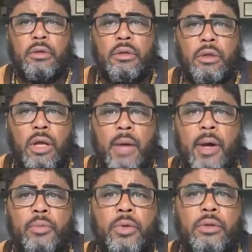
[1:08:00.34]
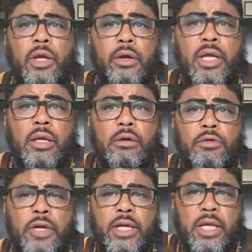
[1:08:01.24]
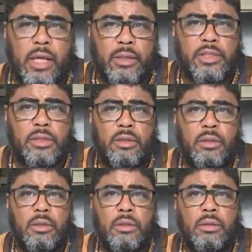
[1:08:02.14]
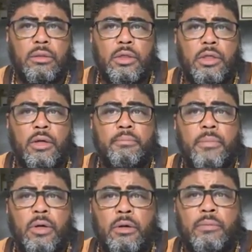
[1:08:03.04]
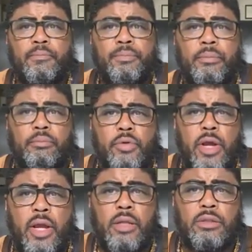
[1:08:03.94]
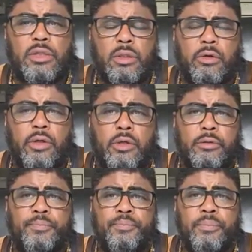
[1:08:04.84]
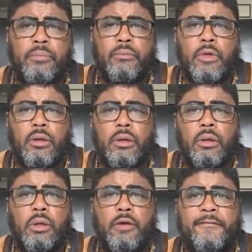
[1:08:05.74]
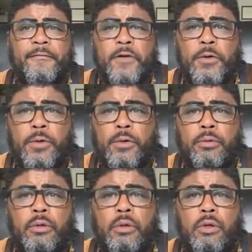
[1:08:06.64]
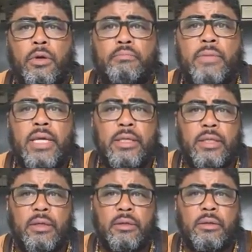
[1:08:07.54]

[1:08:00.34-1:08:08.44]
to come up with their ingredients to your milk, bread, cereal, your food, your meat.